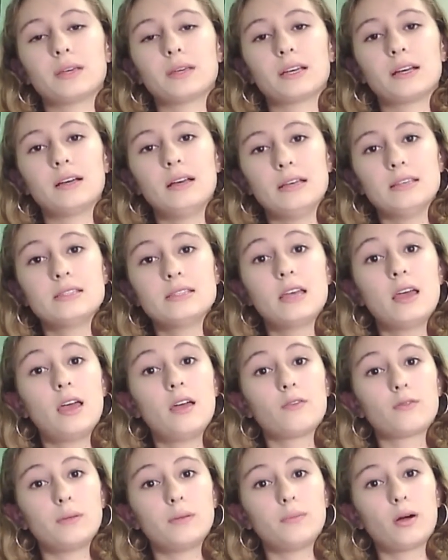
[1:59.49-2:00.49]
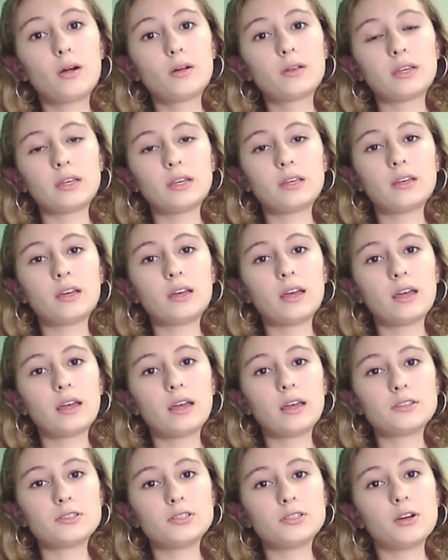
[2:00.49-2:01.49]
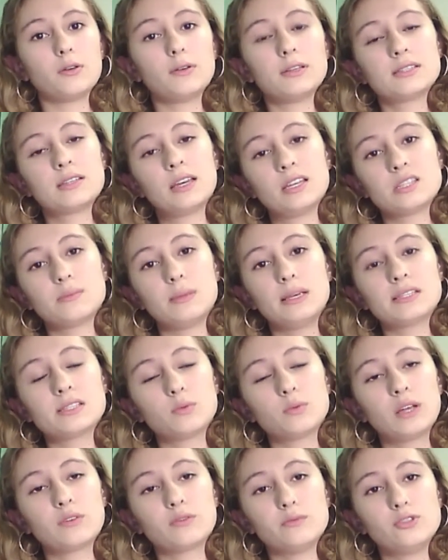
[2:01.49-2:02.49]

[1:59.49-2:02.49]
because free parking, as you know, is 10 spaces away from